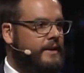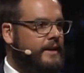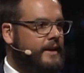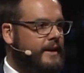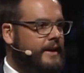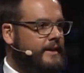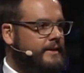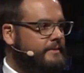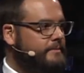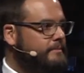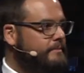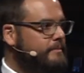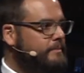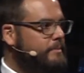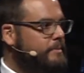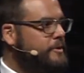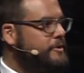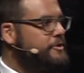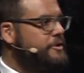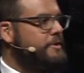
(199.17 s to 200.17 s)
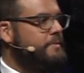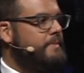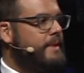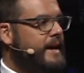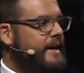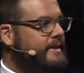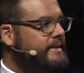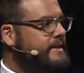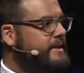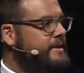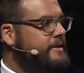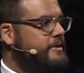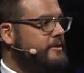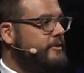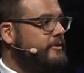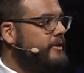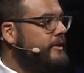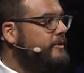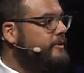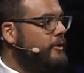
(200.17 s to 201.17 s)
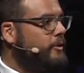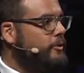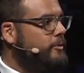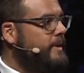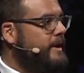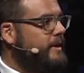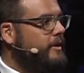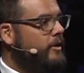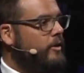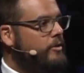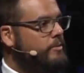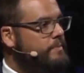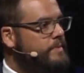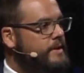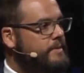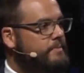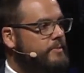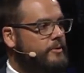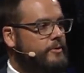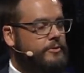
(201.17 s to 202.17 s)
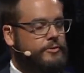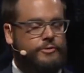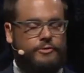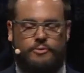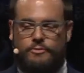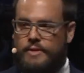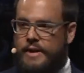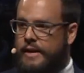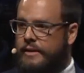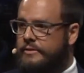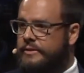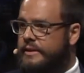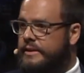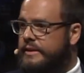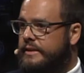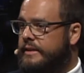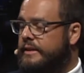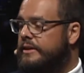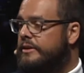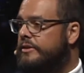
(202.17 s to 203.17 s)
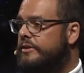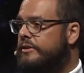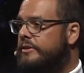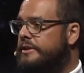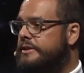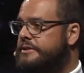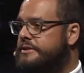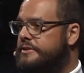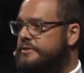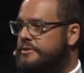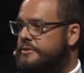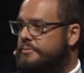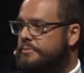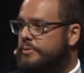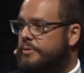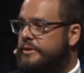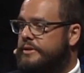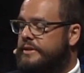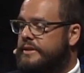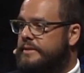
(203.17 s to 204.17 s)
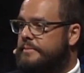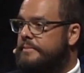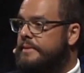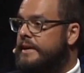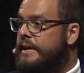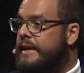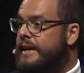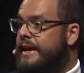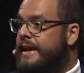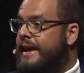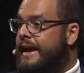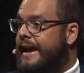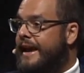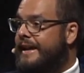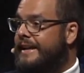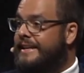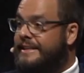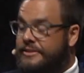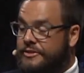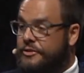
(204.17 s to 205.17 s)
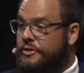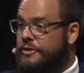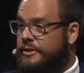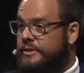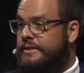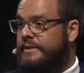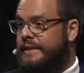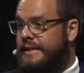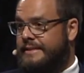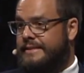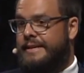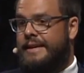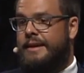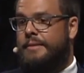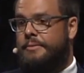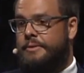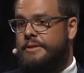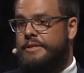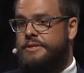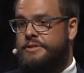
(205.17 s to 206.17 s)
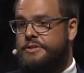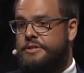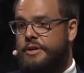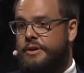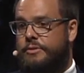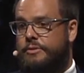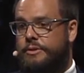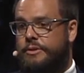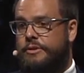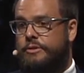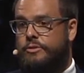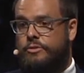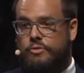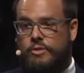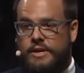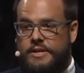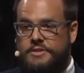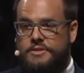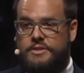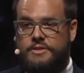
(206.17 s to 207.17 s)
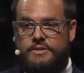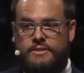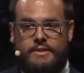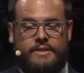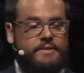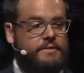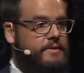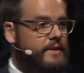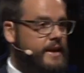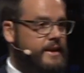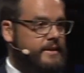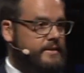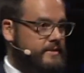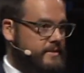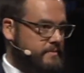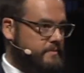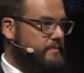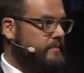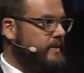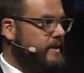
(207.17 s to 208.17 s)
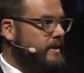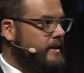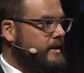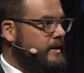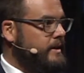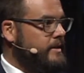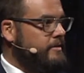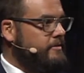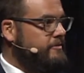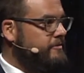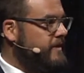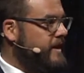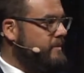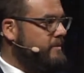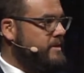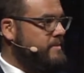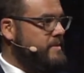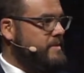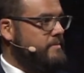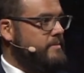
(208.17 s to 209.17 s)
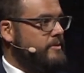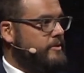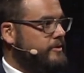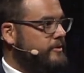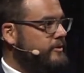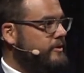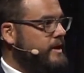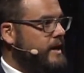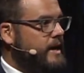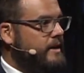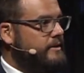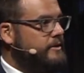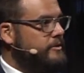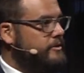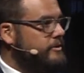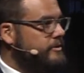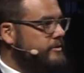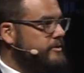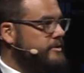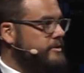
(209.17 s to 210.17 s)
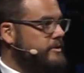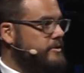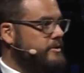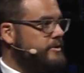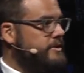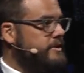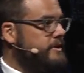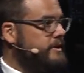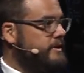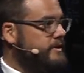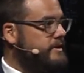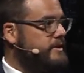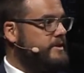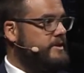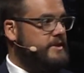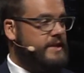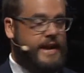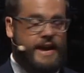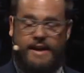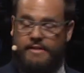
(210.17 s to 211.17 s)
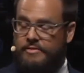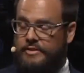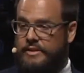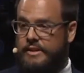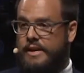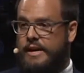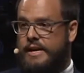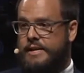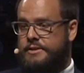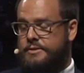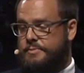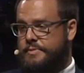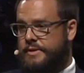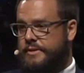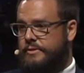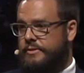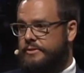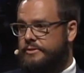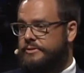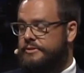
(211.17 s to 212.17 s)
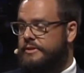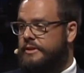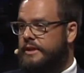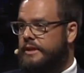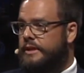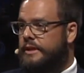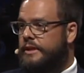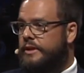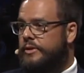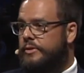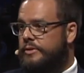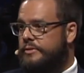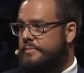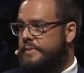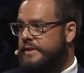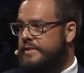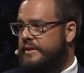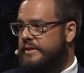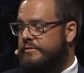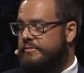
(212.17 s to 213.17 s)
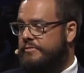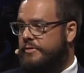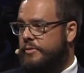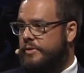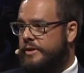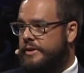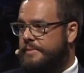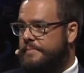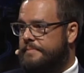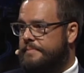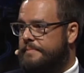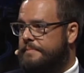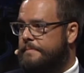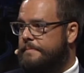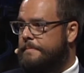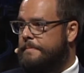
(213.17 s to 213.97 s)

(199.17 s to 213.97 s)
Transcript: And pushing back tears, he told about all the people who surrounded and encouraged and supported them. And he took that time on his show to graciously thank them family members, doctors, nurses, staff at the hospitals who had been there for him.